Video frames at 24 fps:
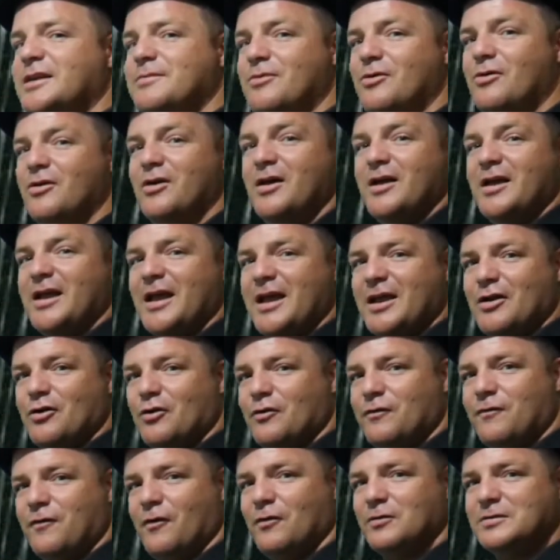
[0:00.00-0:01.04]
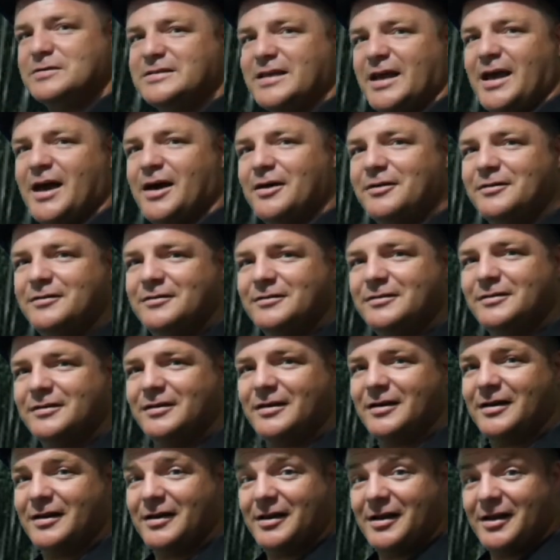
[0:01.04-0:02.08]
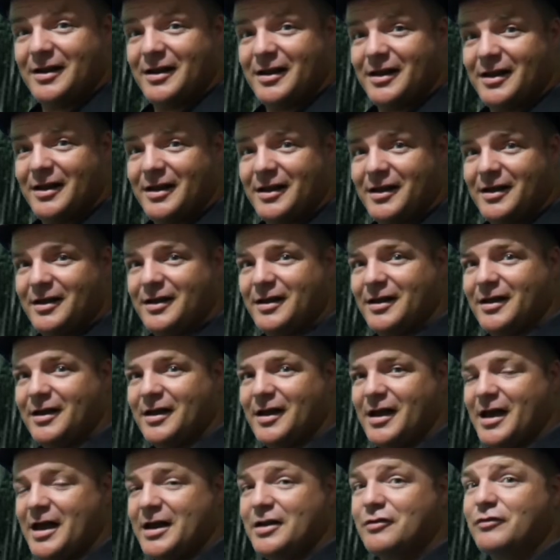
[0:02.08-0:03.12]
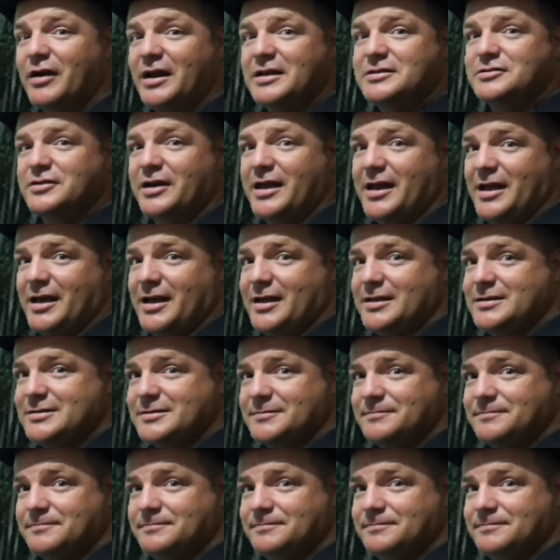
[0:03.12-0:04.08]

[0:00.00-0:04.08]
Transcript: anymore, it all falls down and it rains on our heads.